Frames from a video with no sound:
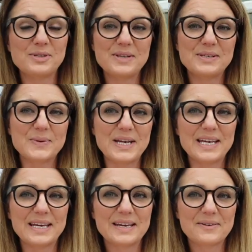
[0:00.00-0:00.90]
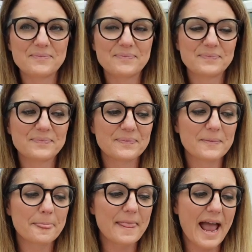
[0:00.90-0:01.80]
to this week
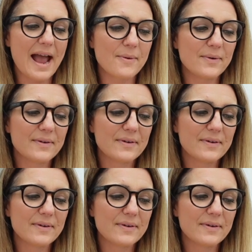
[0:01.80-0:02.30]
now